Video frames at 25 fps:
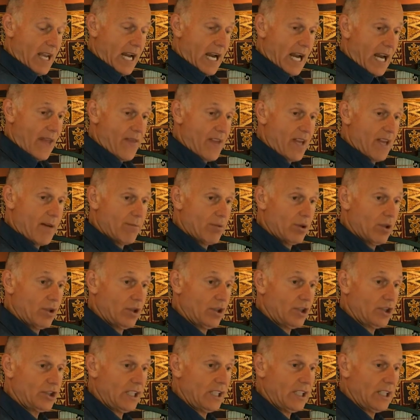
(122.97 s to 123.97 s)
and then
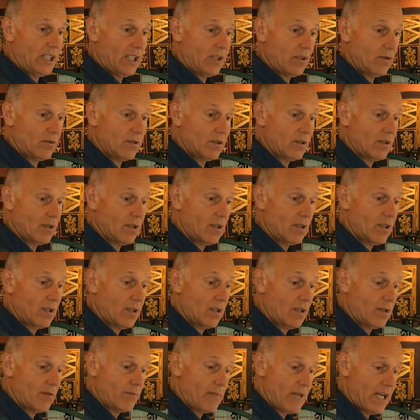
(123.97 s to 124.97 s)
pushing out,
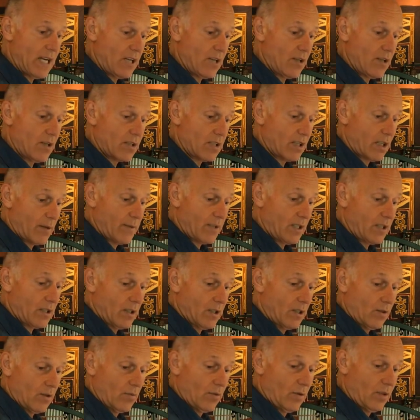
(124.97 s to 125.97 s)
making your stomach
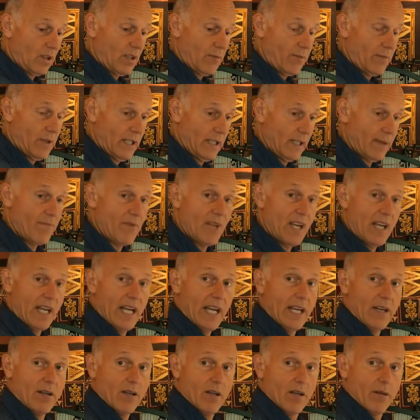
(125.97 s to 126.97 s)
really big.
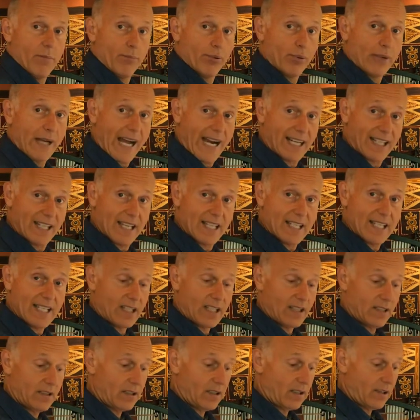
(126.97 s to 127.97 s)
And practice that a
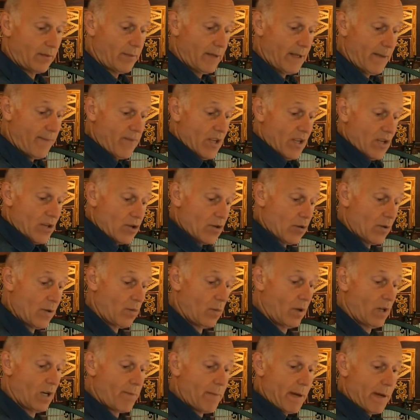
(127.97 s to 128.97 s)
little bit. So we
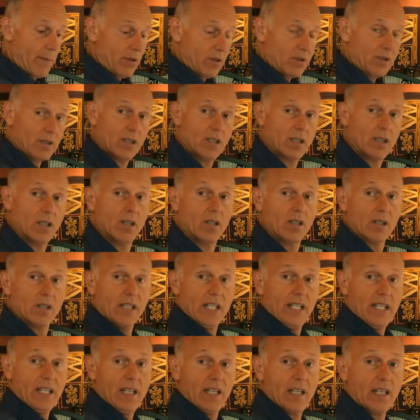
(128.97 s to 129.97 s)
want to be able to
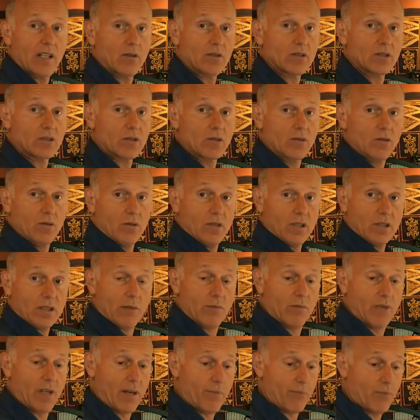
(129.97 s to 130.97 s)
in and out. So notice I'm
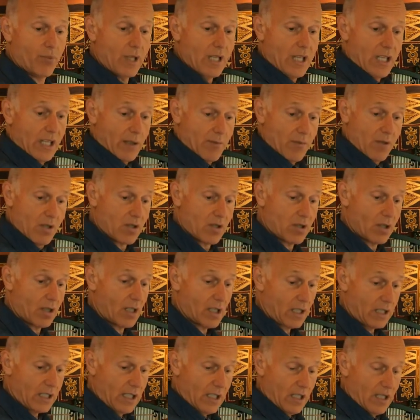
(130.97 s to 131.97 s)
not breathing, I'm just
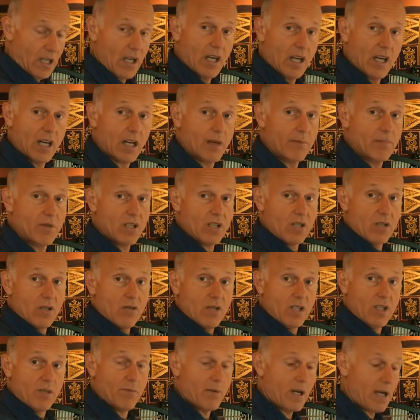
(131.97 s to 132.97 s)
talking. I'm just
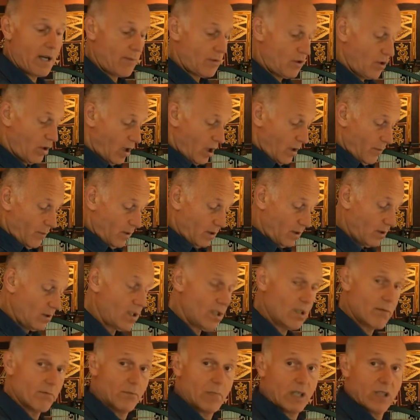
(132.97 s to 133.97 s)
using my
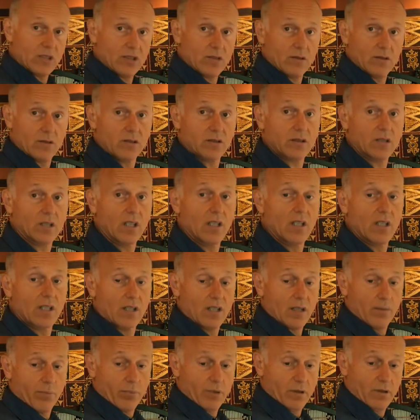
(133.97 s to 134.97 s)
abdominal muscles to
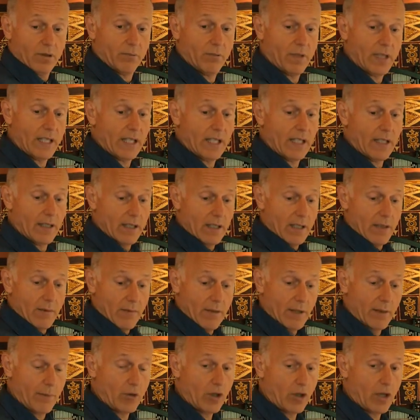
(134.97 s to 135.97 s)
pull my
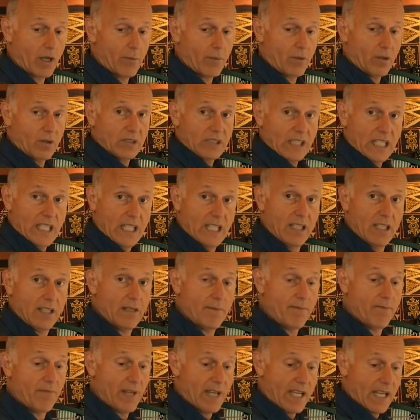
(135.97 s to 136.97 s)
abdominals in
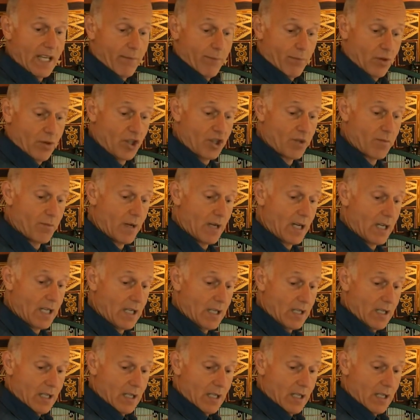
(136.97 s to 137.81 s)
and push my